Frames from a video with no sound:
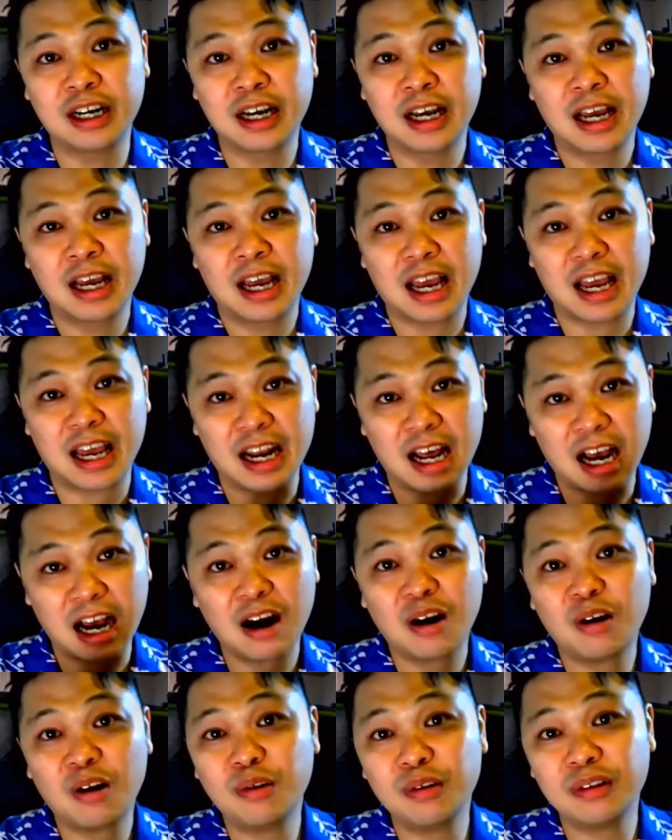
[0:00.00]
and how
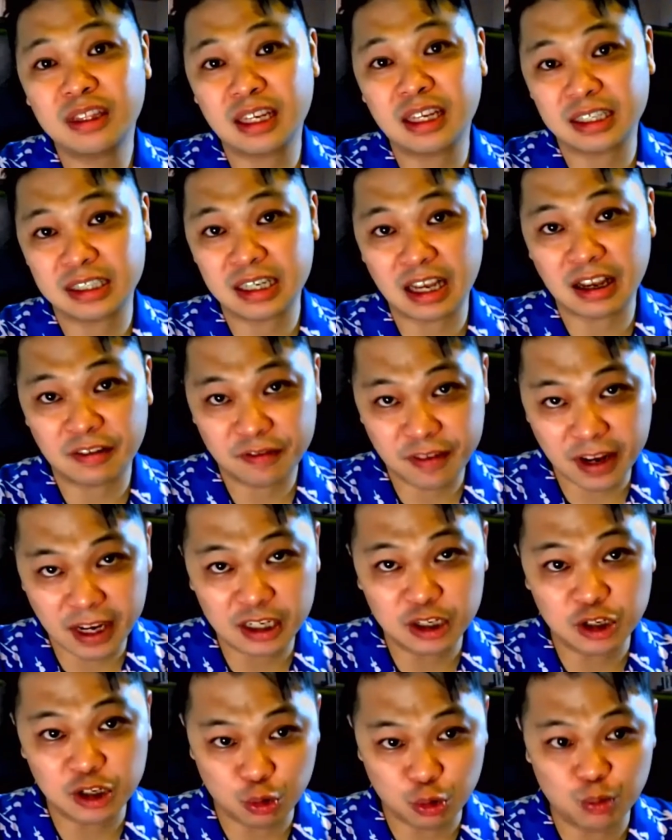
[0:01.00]
does it affect
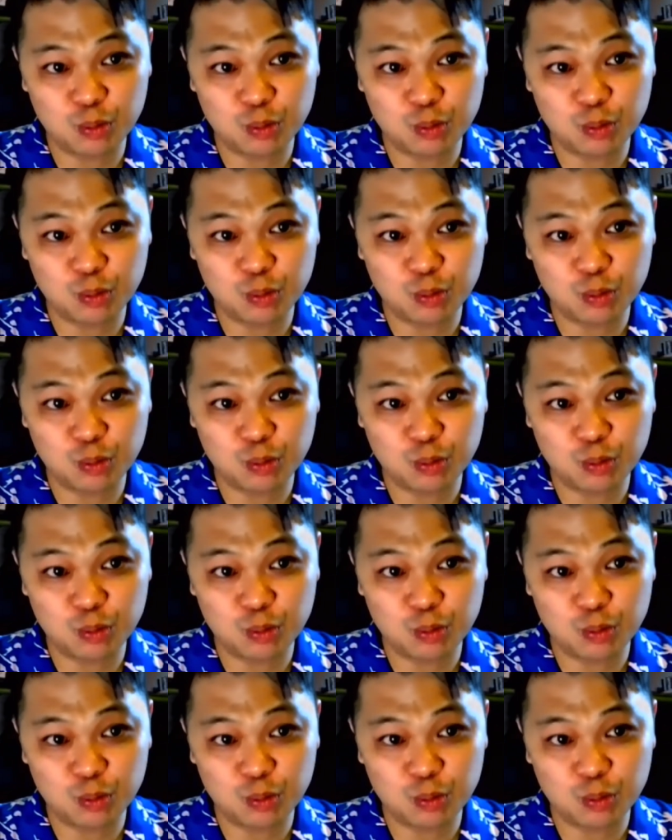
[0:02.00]
you?